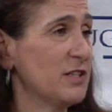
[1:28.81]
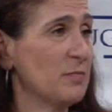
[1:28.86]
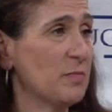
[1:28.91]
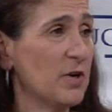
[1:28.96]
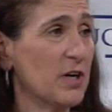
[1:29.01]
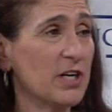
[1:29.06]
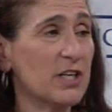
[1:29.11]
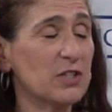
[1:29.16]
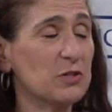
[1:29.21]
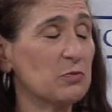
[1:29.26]
The
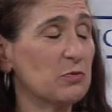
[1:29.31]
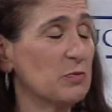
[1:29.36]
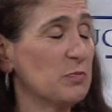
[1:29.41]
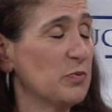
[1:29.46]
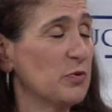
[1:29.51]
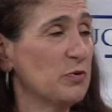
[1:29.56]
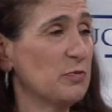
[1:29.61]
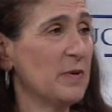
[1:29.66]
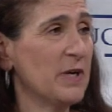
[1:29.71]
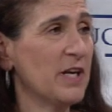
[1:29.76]
markets were
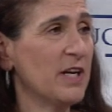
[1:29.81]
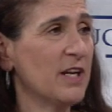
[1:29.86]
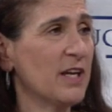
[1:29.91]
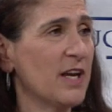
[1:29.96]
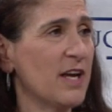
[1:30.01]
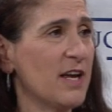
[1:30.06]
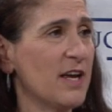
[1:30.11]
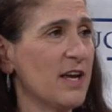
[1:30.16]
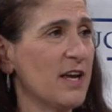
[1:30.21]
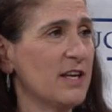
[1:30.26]
booming,
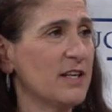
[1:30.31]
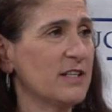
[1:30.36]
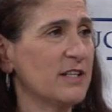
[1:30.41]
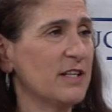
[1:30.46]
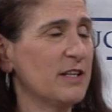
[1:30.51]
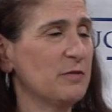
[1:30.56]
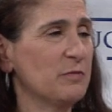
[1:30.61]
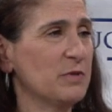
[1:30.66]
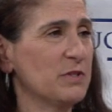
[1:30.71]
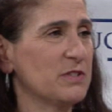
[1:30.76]
and
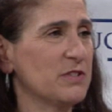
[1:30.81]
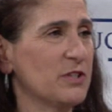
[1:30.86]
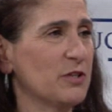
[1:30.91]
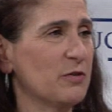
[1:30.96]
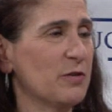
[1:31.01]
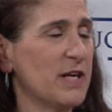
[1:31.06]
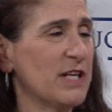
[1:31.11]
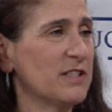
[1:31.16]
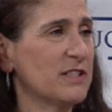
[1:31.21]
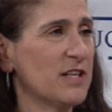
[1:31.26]
it was a
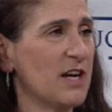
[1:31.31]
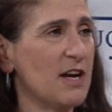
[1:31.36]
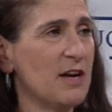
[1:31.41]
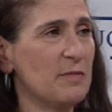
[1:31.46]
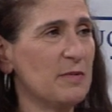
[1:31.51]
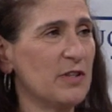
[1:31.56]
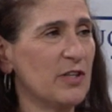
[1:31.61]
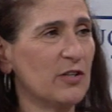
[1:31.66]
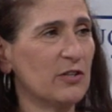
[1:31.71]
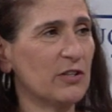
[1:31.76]
great
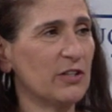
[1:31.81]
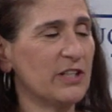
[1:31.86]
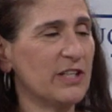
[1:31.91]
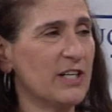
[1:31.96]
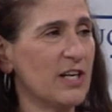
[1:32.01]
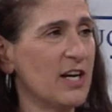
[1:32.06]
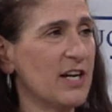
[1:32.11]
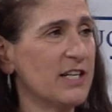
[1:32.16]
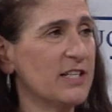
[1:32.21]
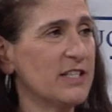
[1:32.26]
time in the early
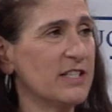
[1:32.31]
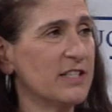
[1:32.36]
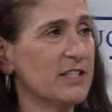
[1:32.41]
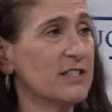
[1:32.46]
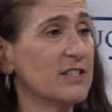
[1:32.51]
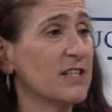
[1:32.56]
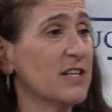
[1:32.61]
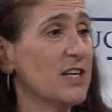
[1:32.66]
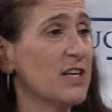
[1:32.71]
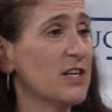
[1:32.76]

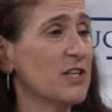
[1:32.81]
90s.